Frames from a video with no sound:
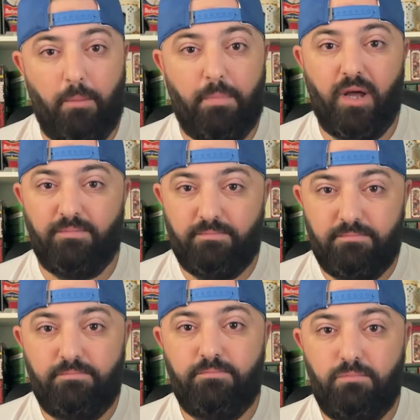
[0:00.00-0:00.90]
but
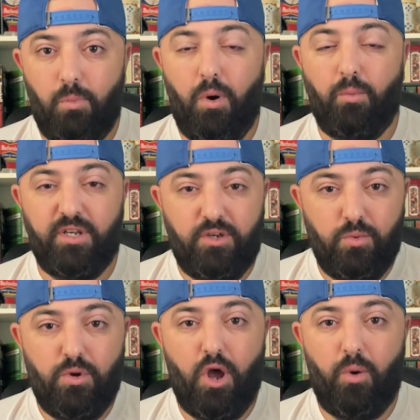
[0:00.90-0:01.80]
what we
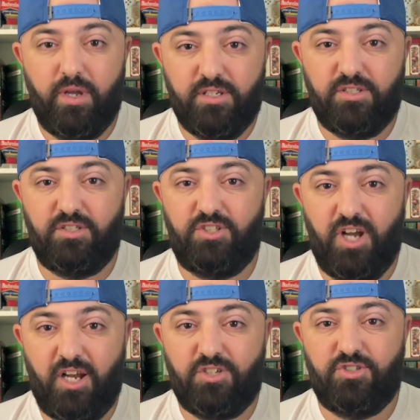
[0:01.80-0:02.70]
do know is
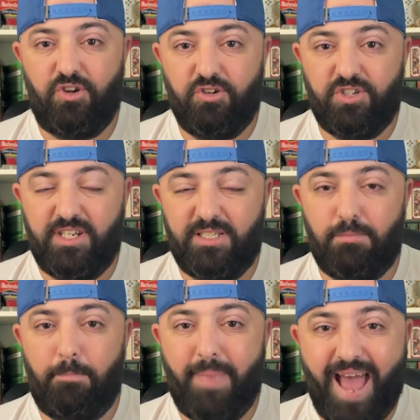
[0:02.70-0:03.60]
Josh Sargent is
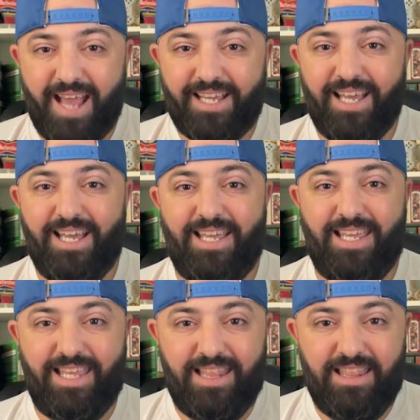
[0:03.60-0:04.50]
back
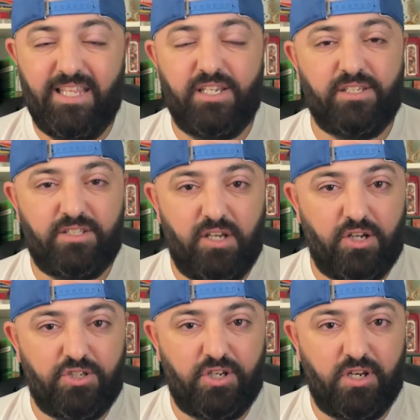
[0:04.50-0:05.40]
in the
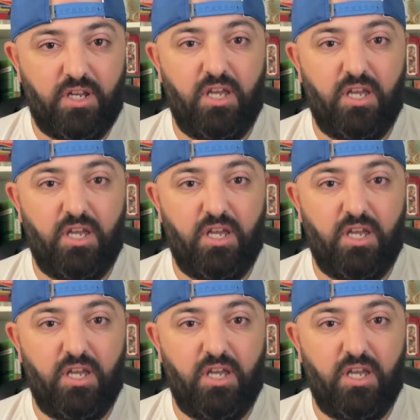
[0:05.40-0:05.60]
discussion